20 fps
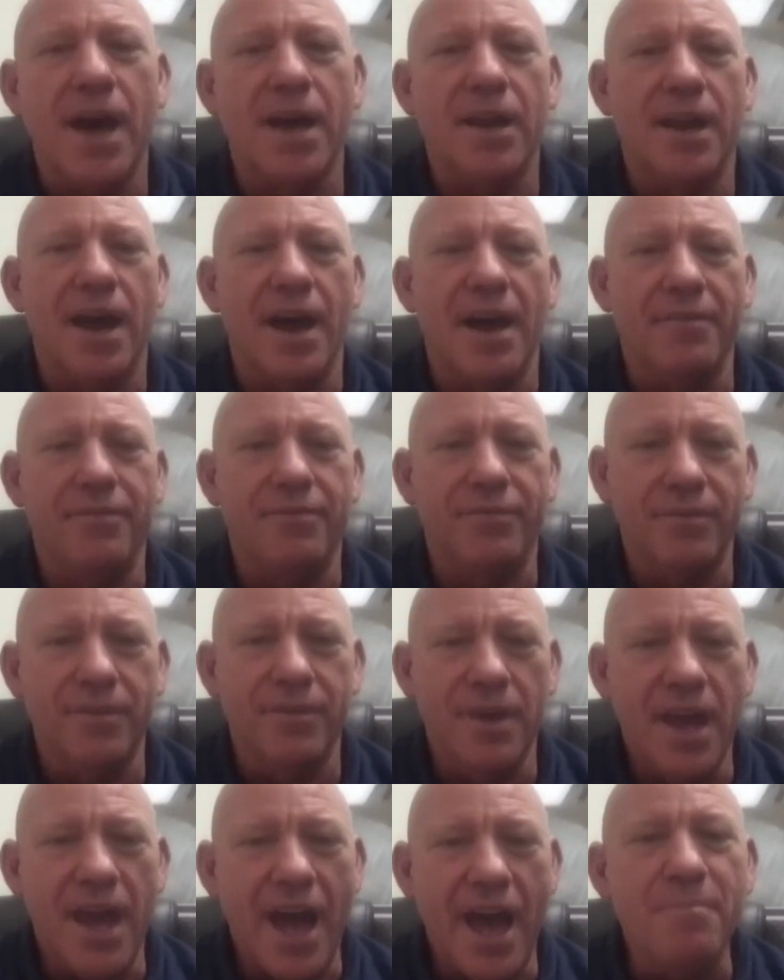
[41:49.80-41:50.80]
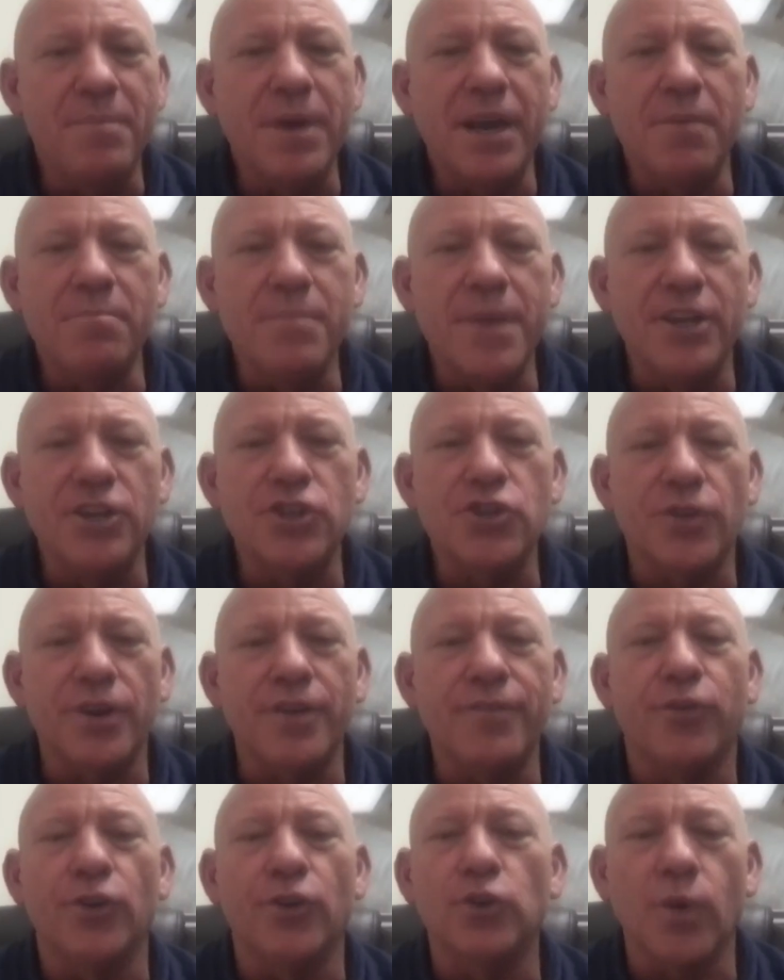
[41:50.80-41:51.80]
life. I've been in ministry
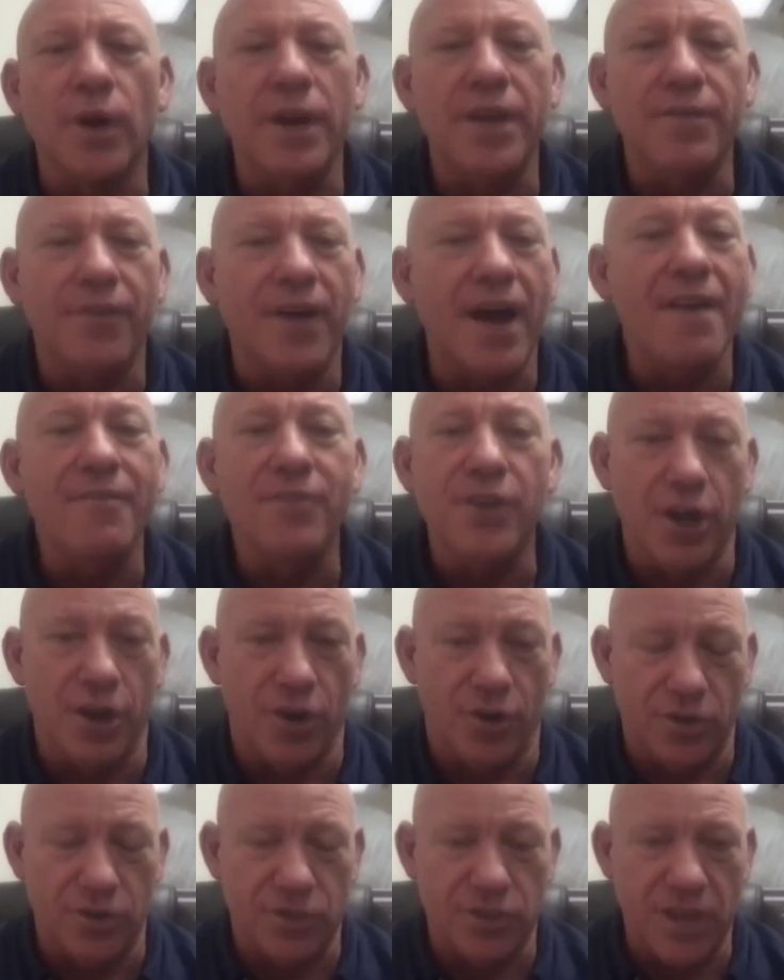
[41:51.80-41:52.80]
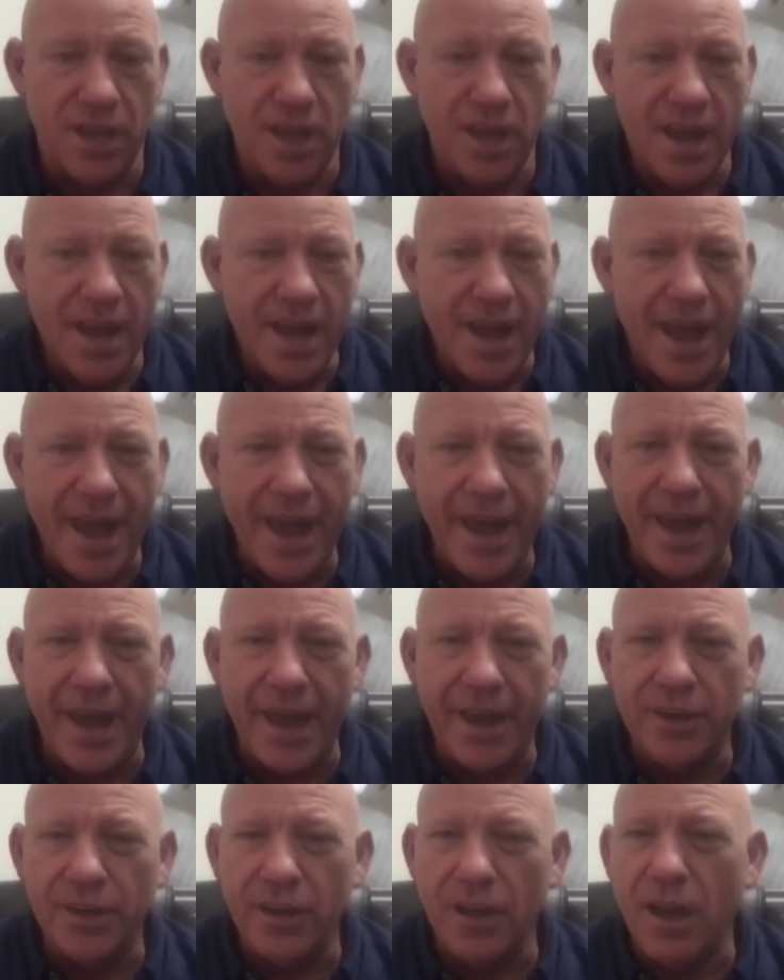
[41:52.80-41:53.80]
for 25 years
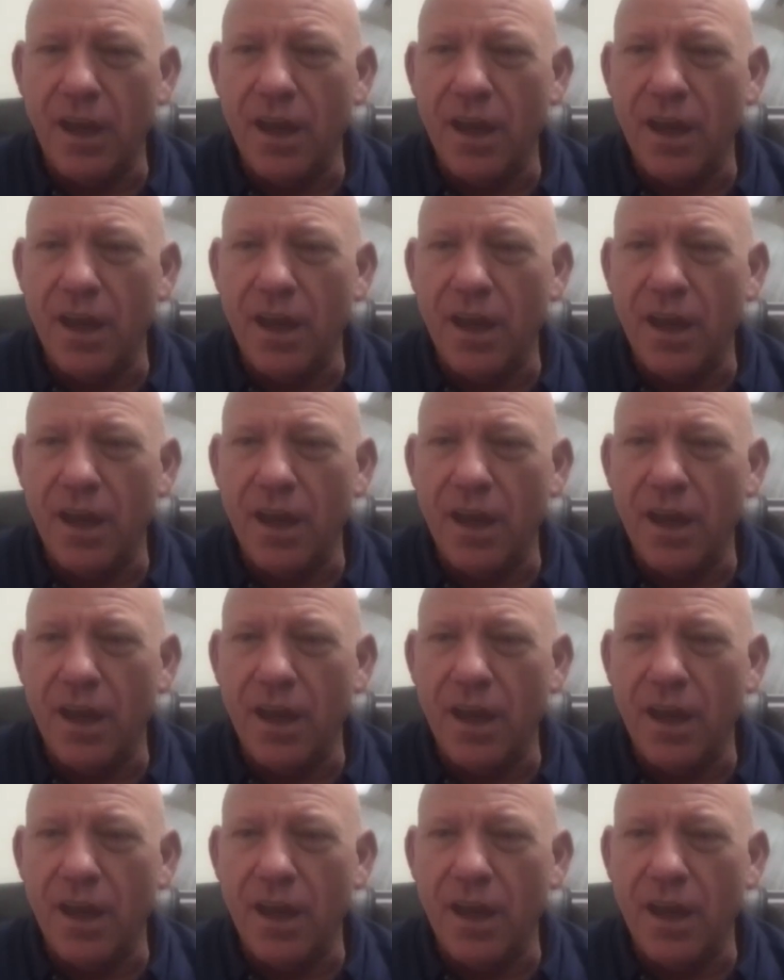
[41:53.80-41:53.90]
and